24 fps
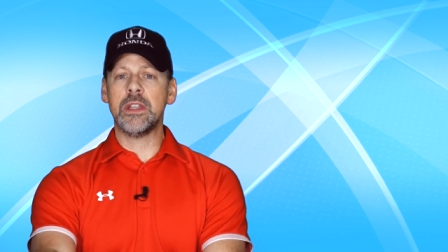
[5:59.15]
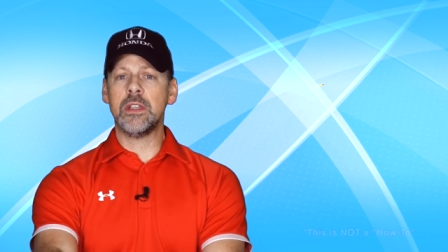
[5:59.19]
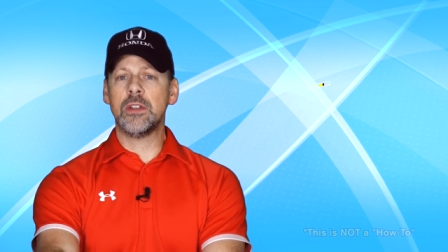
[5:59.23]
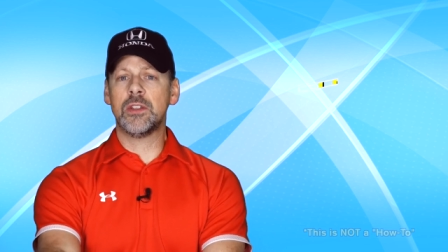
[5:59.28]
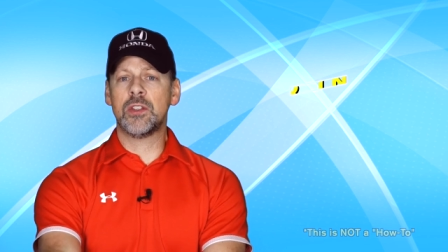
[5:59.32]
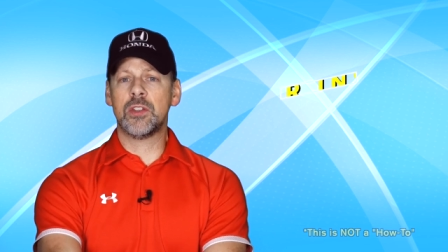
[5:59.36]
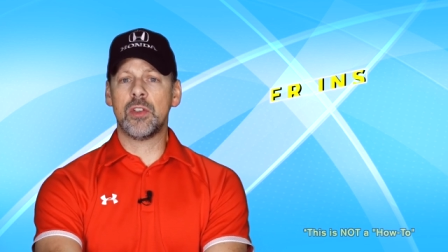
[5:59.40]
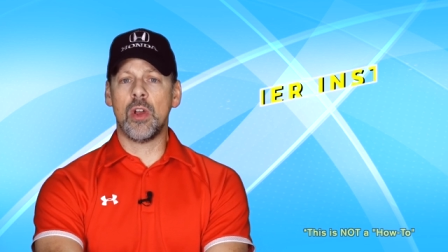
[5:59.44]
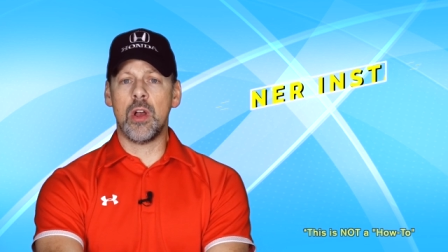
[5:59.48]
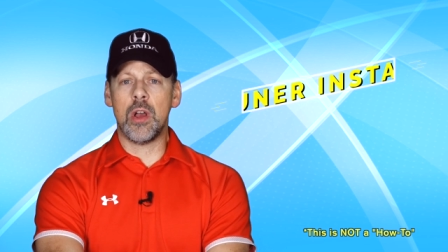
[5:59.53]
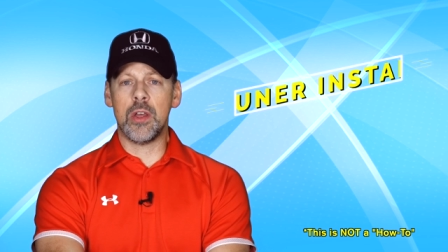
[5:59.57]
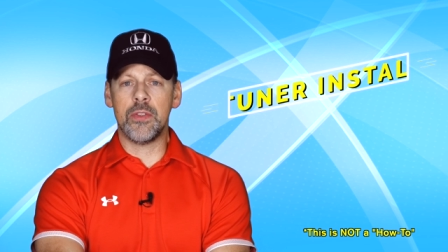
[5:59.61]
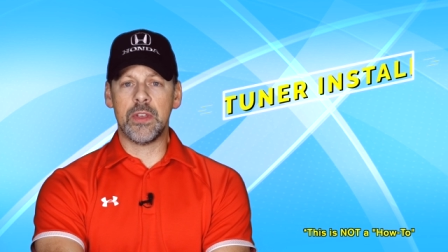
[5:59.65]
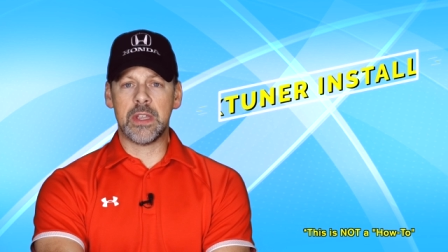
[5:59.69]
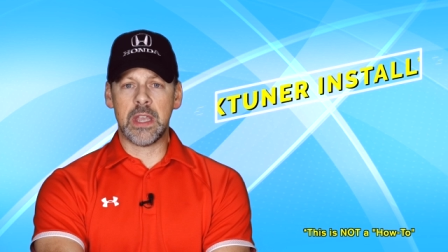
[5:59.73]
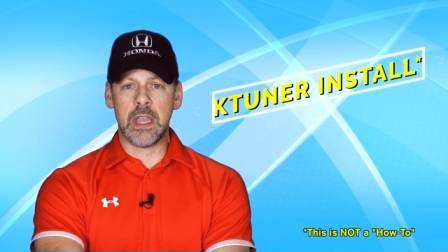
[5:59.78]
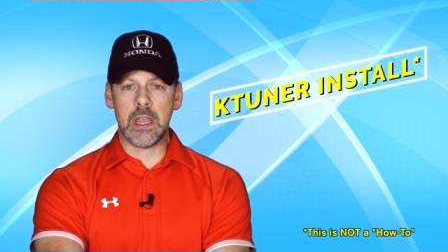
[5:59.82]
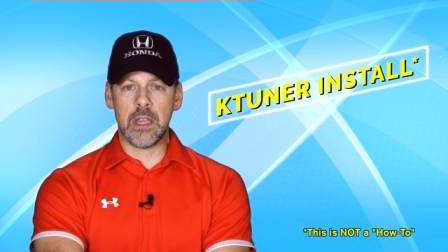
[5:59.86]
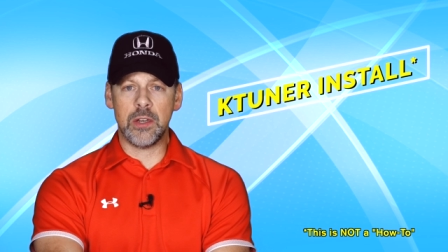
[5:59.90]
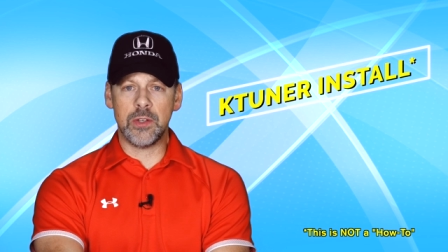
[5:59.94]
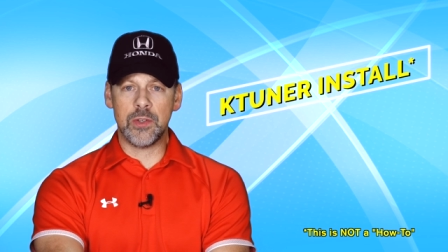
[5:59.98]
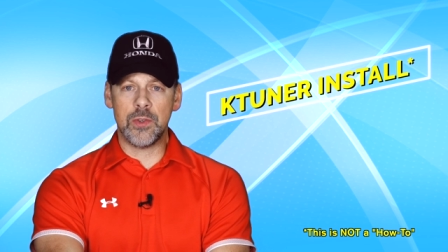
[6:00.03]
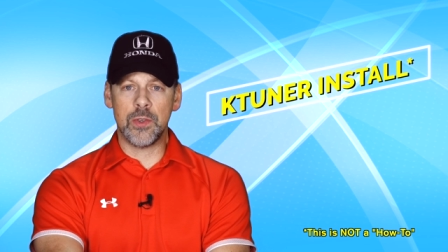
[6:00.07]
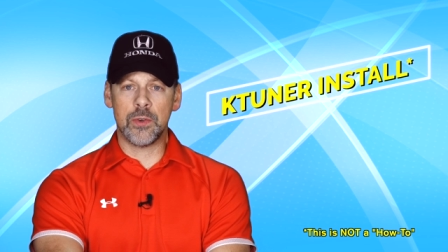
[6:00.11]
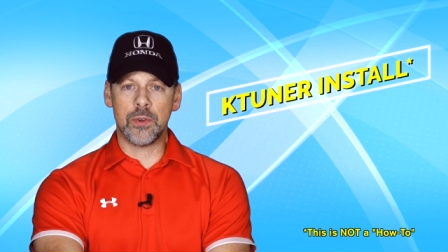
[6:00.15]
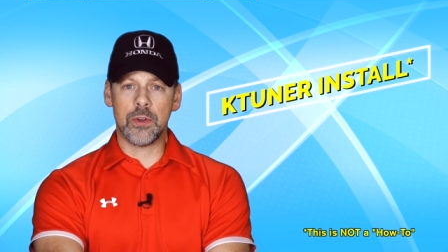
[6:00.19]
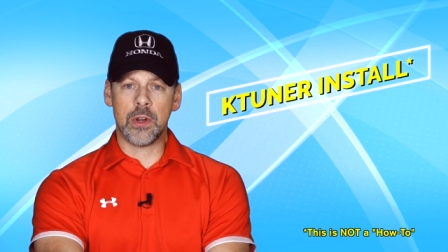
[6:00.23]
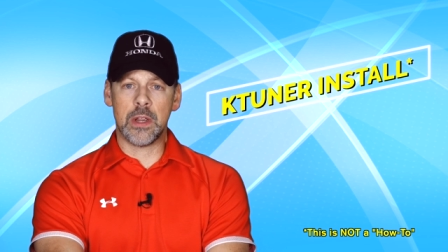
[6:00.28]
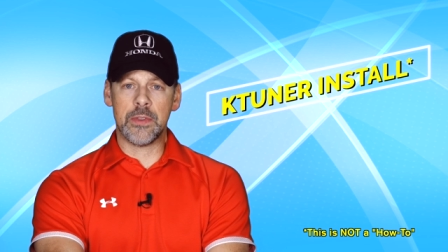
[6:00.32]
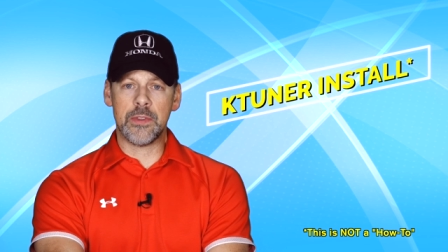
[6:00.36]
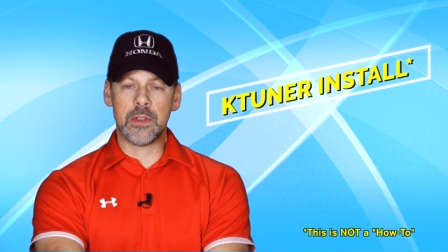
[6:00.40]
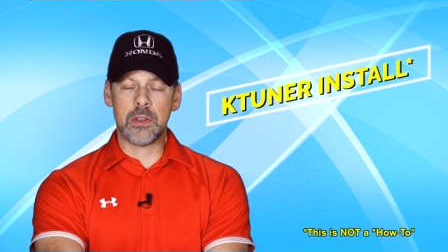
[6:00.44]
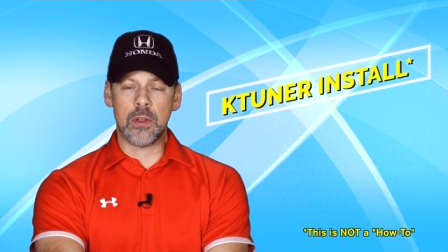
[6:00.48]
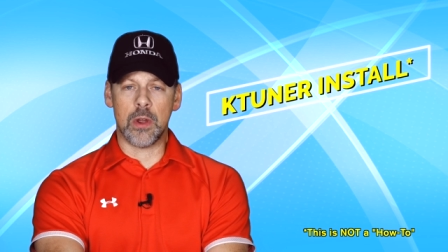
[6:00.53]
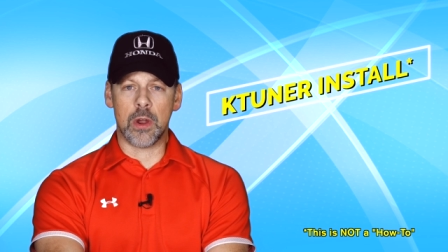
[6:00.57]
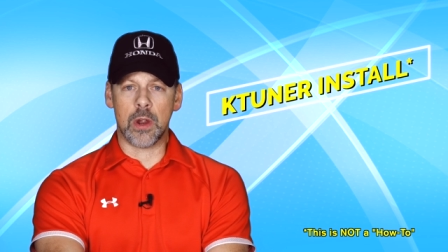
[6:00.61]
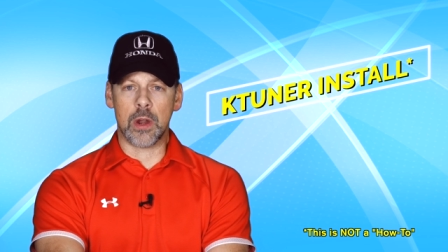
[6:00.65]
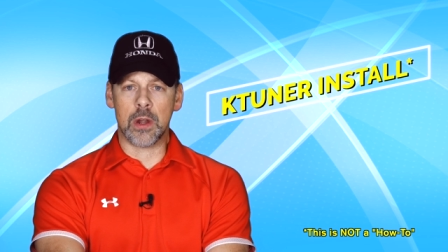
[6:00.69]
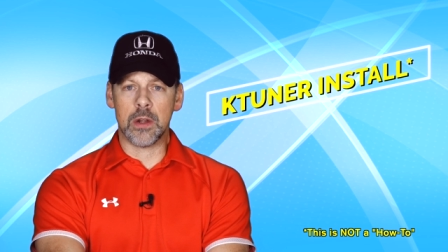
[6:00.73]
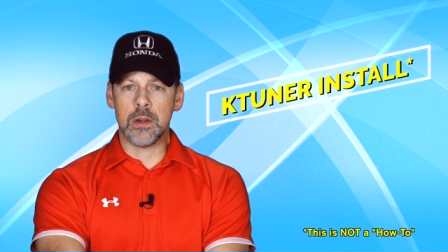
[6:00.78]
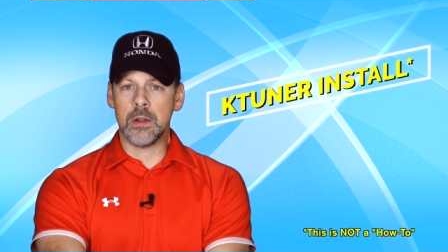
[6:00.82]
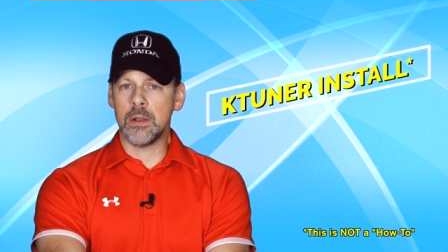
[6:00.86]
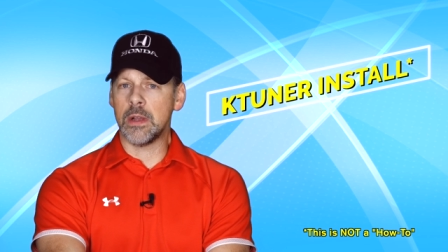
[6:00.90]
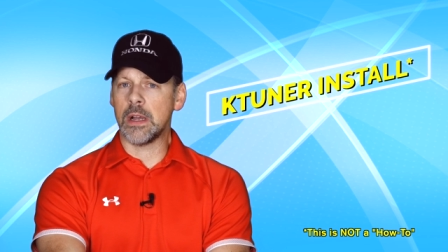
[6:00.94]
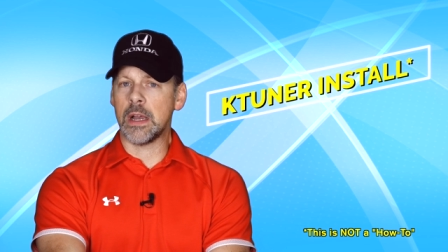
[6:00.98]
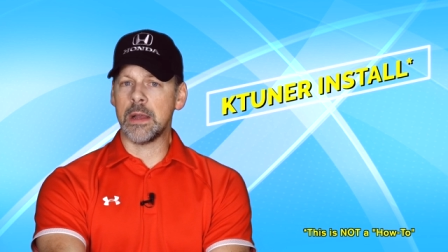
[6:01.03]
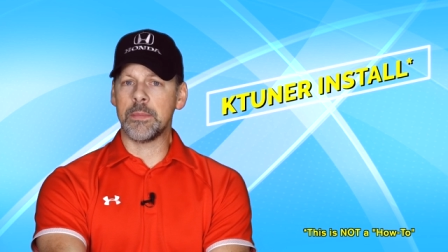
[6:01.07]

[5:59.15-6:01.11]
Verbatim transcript: install the K-Tuner on the car.